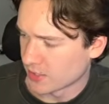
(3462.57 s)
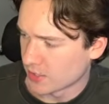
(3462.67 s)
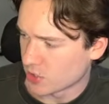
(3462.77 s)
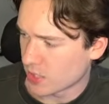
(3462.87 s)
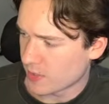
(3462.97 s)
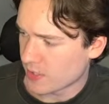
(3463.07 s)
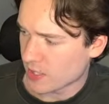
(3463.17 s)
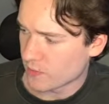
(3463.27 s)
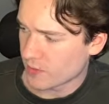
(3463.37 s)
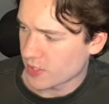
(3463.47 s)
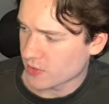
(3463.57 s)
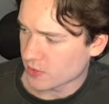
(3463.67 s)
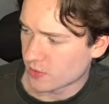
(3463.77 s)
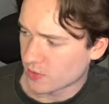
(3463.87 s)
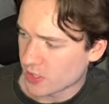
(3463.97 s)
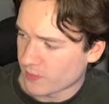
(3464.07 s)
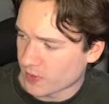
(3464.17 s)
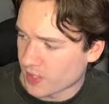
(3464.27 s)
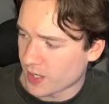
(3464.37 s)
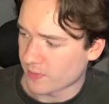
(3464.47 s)
Jamie, Alvarez or Thuram
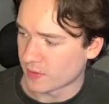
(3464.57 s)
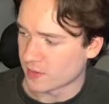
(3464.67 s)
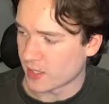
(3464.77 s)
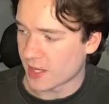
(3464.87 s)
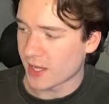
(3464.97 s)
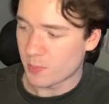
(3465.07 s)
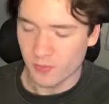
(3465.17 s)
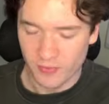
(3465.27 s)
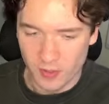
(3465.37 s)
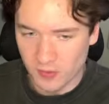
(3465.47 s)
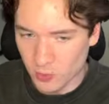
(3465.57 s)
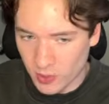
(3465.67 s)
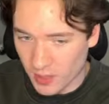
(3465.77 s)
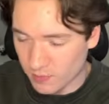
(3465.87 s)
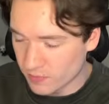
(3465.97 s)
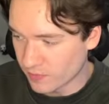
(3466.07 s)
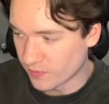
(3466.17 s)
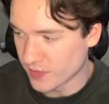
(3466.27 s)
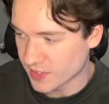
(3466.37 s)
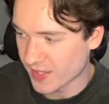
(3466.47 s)
for captain? I prefer Thuram.
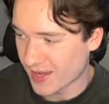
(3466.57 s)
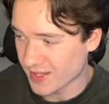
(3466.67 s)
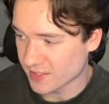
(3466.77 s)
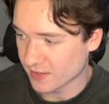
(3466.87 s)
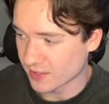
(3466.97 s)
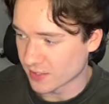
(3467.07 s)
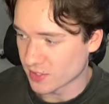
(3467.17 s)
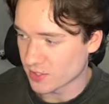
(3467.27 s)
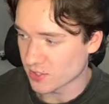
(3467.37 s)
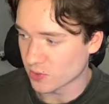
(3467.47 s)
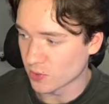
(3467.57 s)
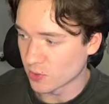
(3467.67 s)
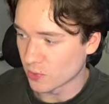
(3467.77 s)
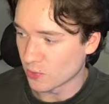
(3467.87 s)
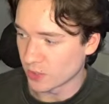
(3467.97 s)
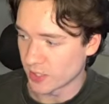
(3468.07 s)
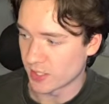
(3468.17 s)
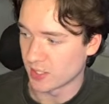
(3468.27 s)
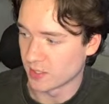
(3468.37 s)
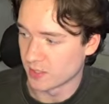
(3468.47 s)
The stats, I think,
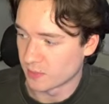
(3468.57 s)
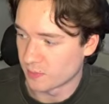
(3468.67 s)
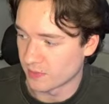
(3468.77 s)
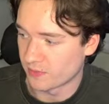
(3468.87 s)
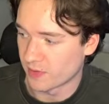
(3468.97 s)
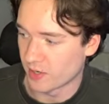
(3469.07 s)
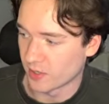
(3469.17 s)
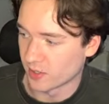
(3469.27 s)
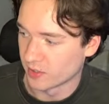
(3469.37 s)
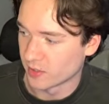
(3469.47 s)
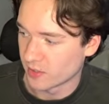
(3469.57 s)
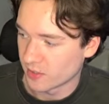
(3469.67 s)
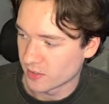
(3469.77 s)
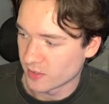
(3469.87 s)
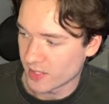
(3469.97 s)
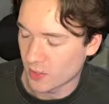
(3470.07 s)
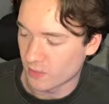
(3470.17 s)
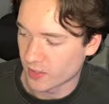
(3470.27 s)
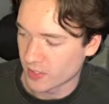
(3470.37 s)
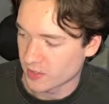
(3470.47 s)
slowly prefer
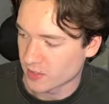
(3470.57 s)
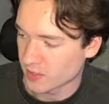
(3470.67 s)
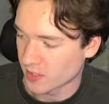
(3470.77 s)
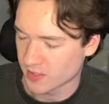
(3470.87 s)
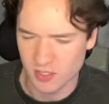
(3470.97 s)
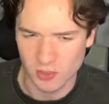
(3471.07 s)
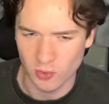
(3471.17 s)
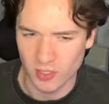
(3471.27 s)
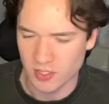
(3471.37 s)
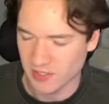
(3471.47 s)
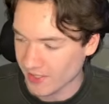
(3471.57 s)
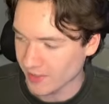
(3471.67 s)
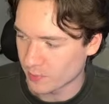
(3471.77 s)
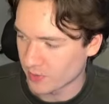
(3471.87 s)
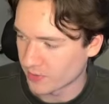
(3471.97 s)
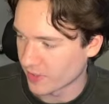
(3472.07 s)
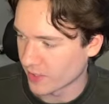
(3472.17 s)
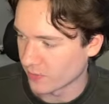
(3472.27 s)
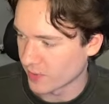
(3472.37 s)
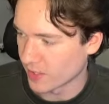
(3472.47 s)
Alvarez. I say slowly, slightly prefer
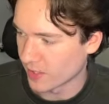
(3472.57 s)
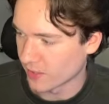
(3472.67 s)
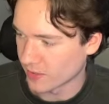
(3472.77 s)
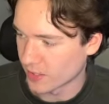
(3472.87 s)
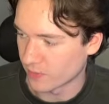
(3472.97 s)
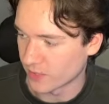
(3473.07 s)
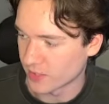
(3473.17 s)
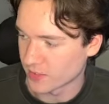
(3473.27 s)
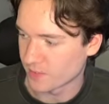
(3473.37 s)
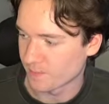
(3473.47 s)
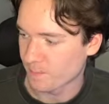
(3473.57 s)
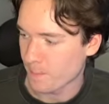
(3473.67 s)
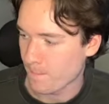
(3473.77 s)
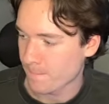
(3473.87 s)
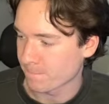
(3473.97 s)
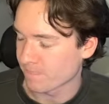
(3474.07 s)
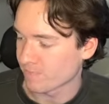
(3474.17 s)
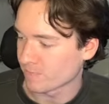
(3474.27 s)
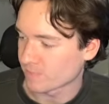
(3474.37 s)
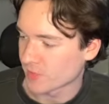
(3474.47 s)
Alvarez.
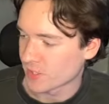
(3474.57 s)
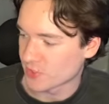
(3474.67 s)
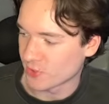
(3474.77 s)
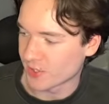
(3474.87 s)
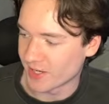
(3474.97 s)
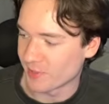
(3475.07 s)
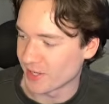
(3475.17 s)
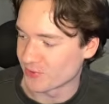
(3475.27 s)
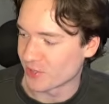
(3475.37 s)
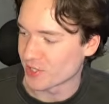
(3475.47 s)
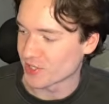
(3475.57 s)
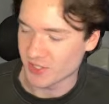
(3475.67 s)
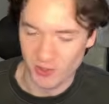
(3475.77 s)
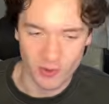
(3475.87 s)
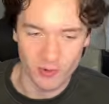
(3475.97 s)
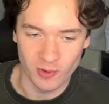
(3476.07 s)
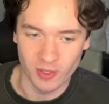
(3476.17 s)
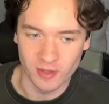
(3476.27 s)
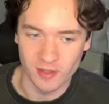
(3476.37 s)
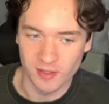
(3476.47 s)
Sorry in a mad rush, that's all
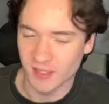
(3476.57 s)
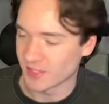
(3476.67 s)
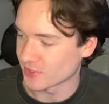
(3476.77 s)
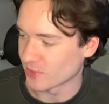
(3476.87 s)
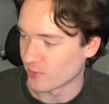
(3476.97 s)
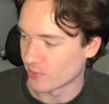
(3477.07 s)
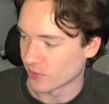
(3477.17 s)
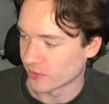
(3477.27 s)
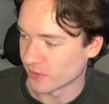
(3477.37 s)
good. It's all good.